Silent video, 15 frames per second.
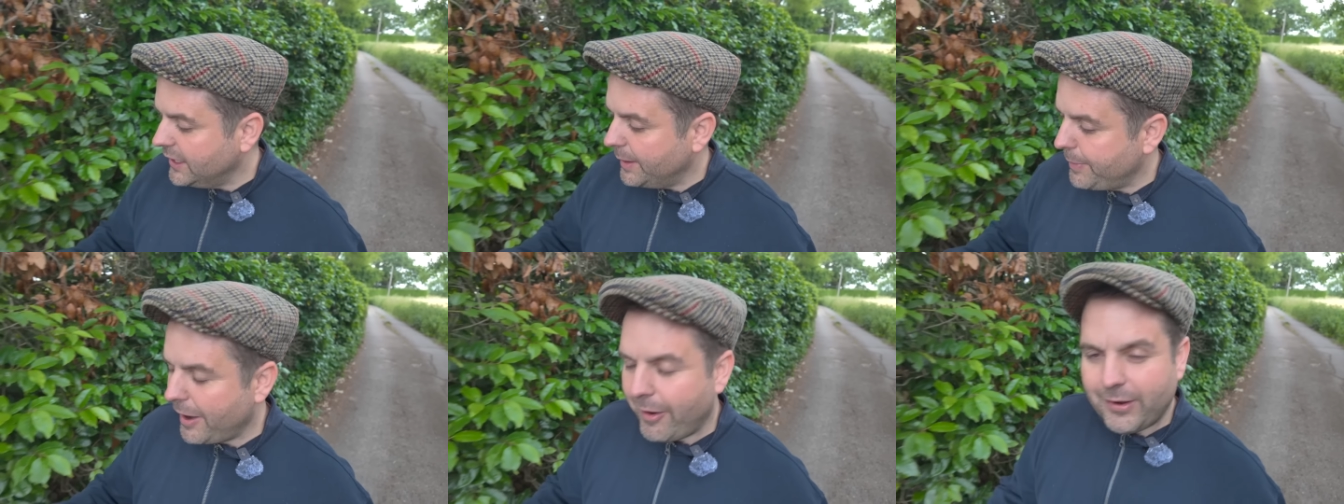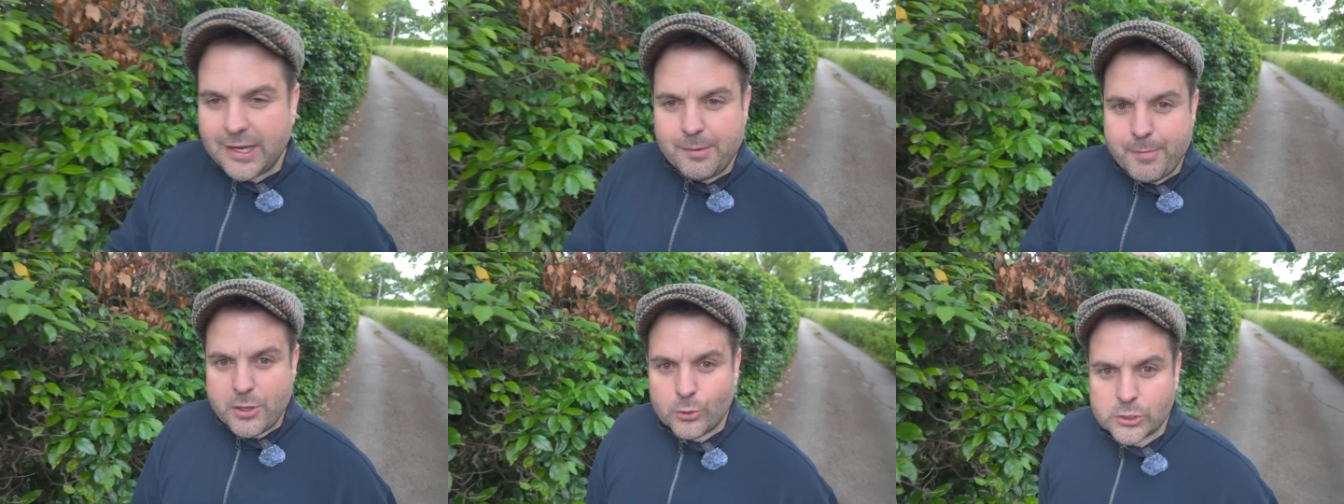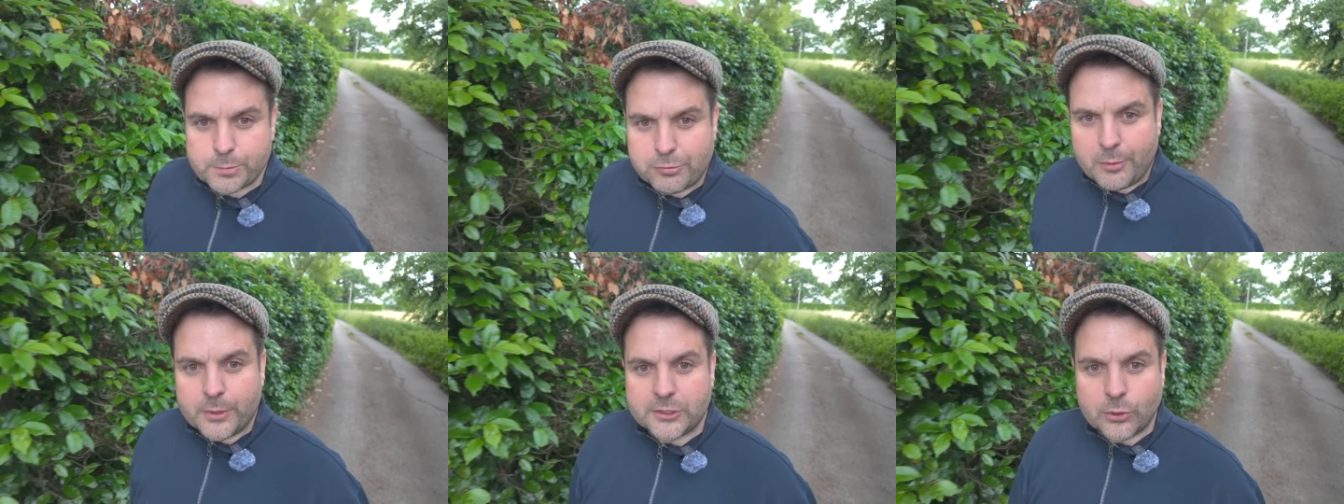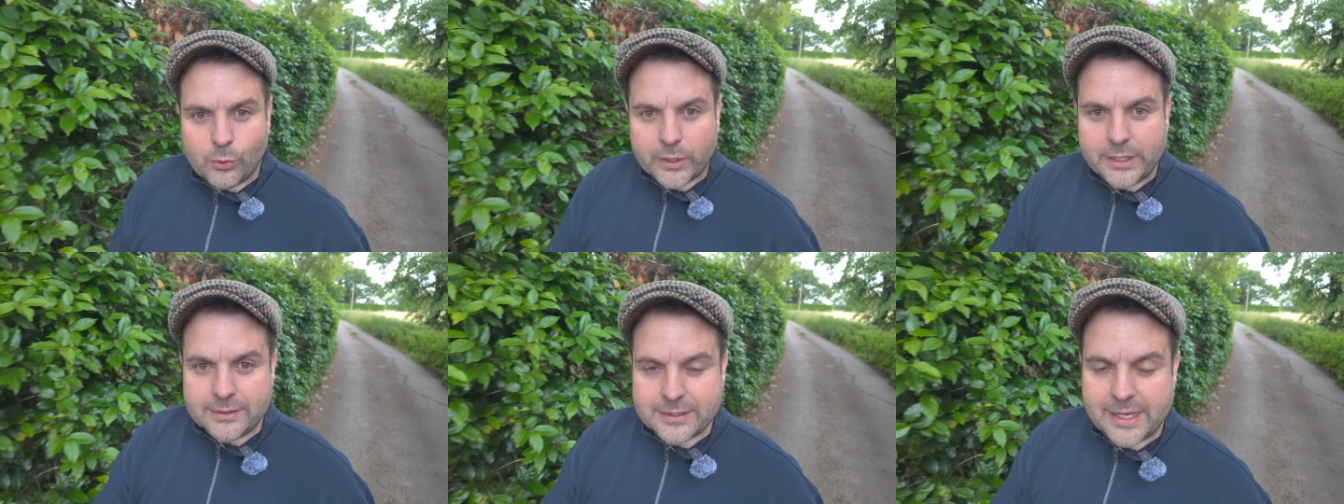that apparently Middlesbrough were
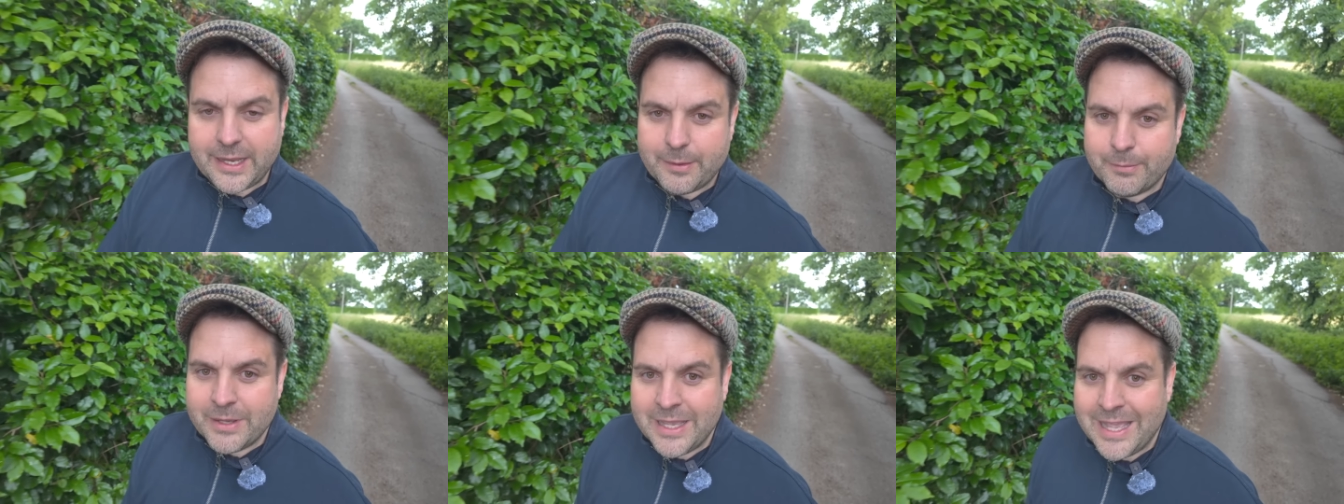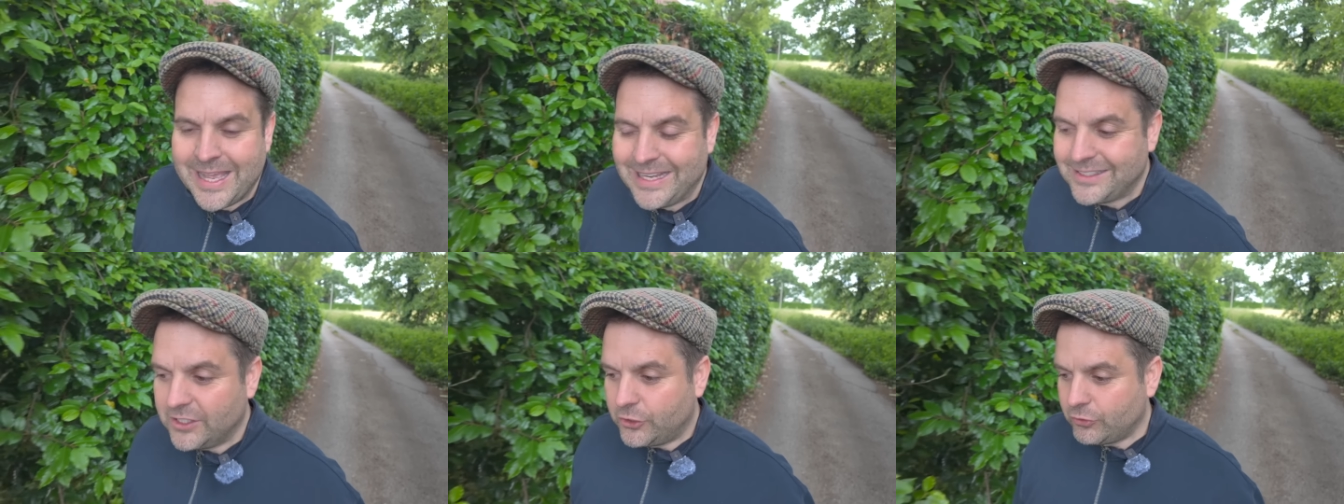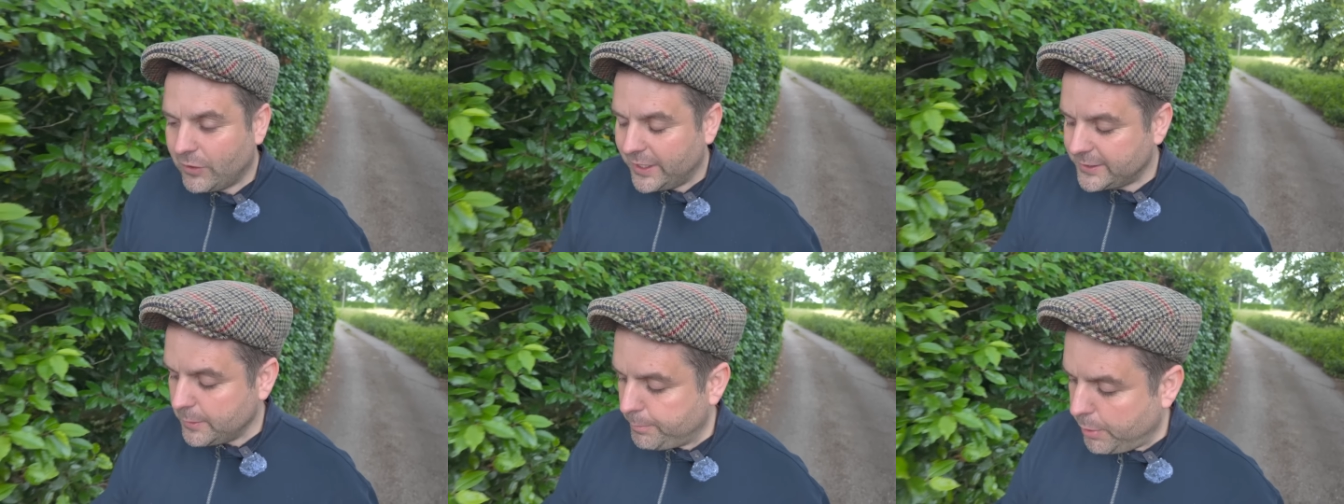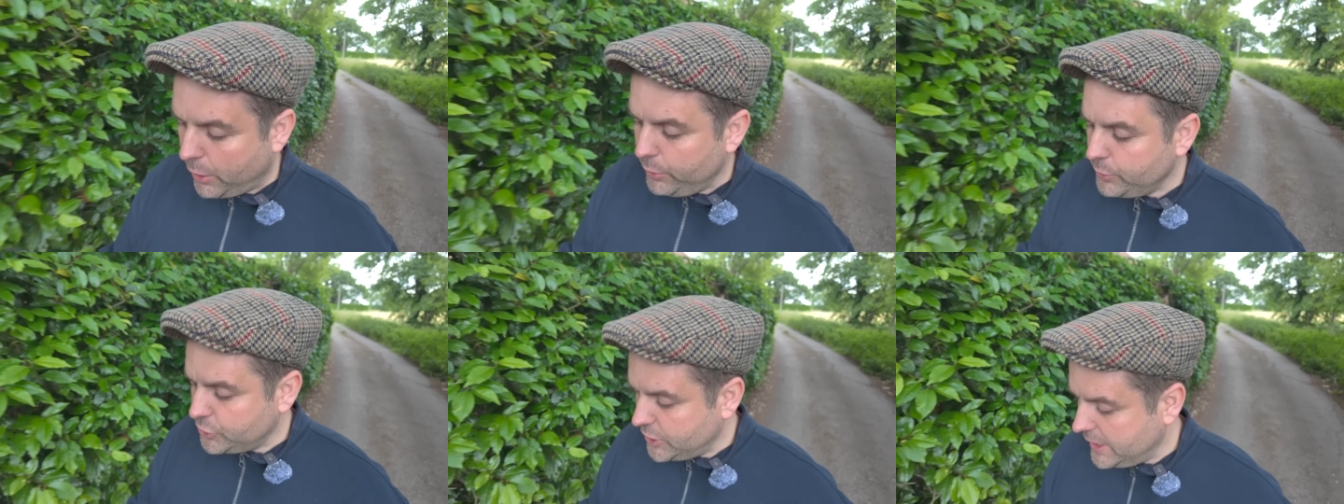talking to him to try to
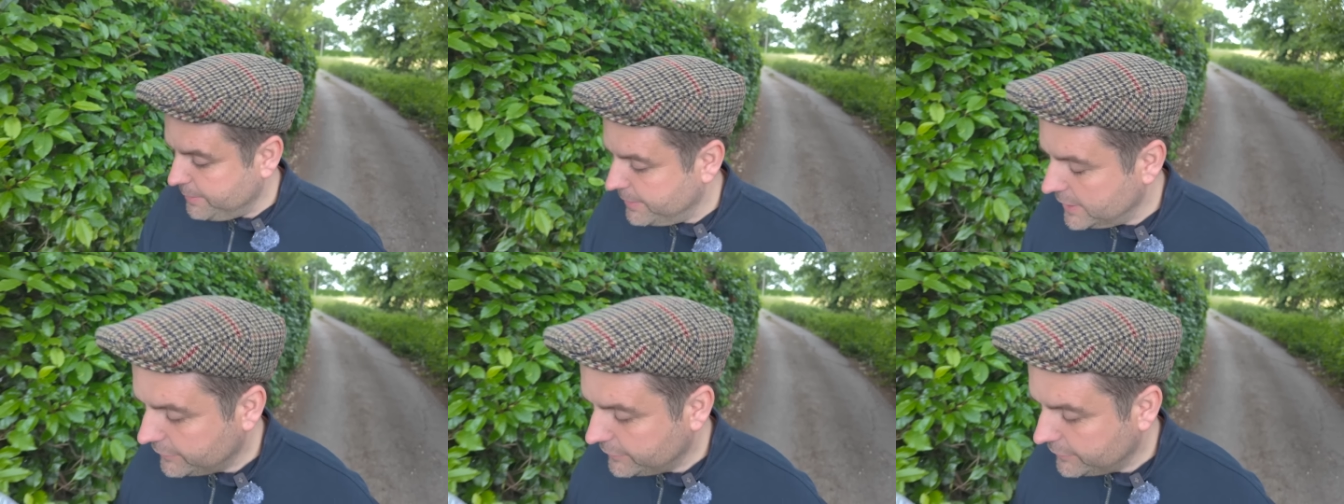poach him.